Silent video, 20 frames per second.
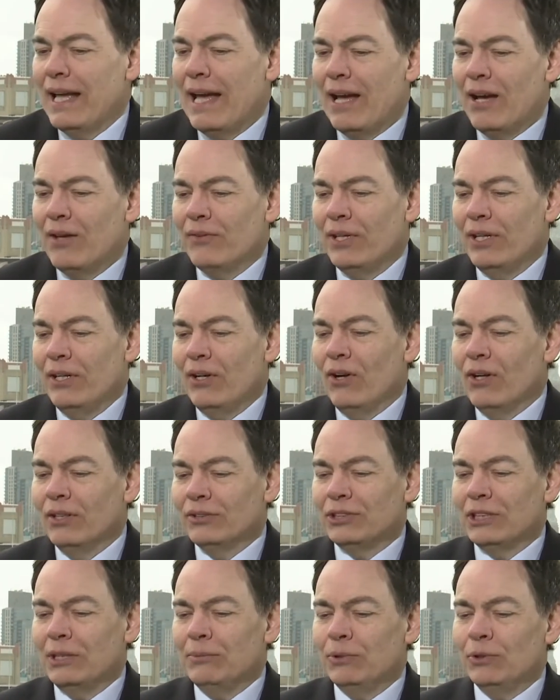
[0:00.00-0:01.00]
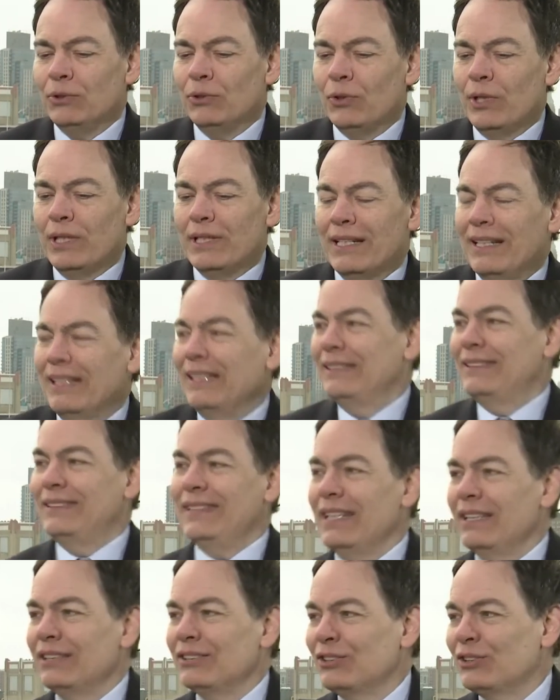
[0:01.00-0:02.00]
Now they all seem to agree that it
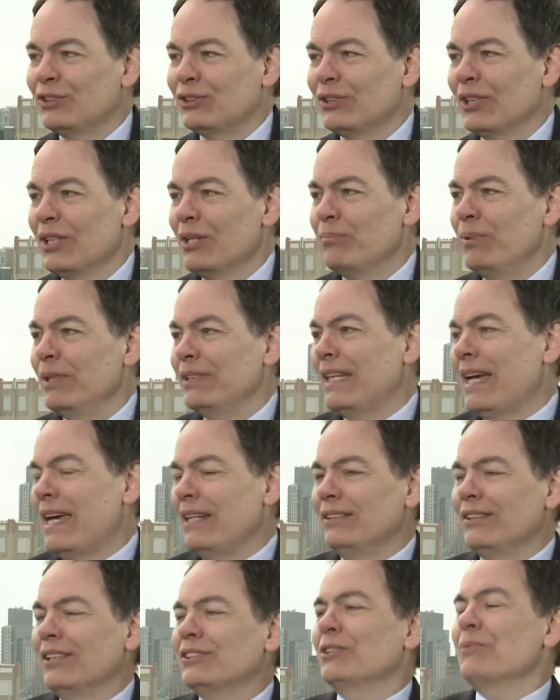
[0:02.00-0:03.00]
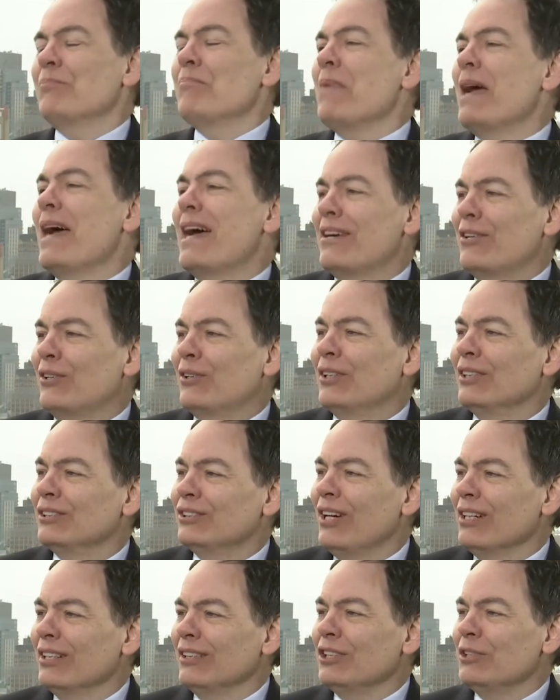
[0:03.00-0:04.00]
exists, but that it doesn't matter.
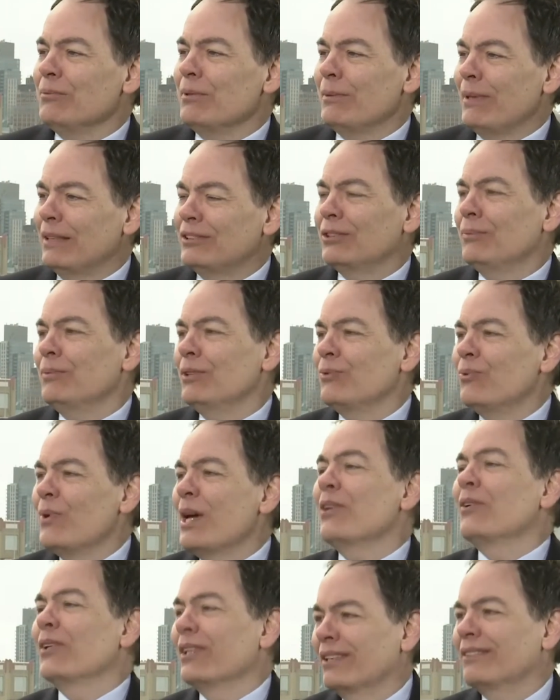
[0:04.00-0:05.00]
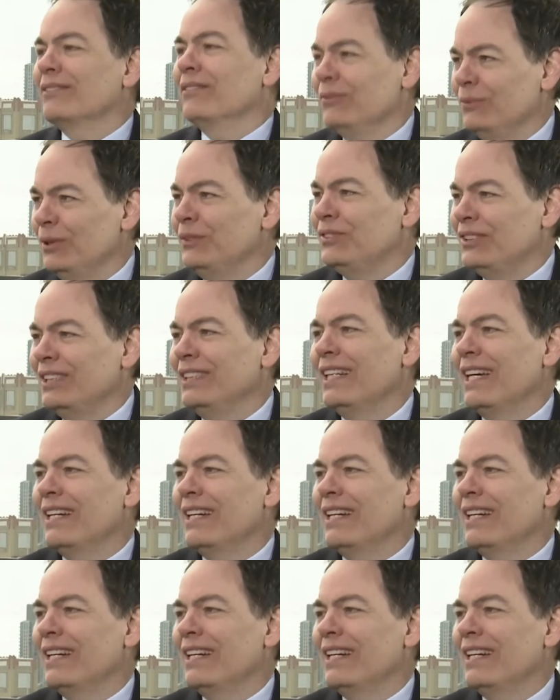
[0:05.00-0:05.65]
Talk a little bit about some of the rhetoric we've seen